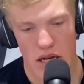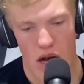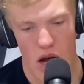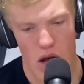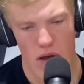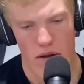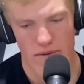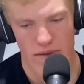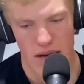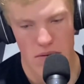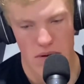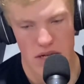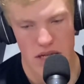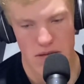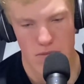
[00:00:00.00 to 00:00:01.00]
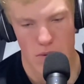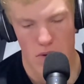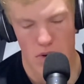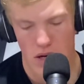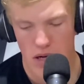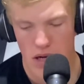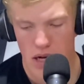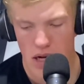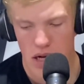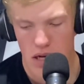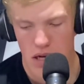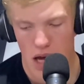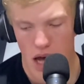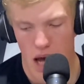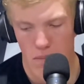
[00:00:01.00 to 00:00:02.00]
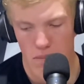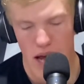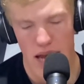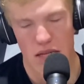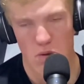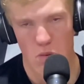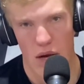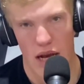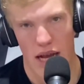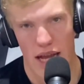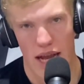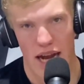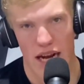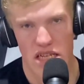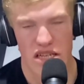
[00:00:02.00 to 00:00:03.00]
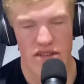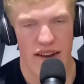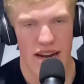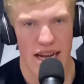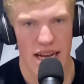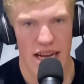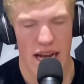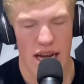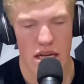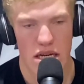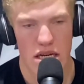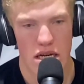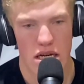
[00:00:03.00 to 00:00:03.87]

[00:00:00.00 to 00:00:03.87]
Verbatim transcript: Hall of Famer in the sport, uh, passed away at the age of 88.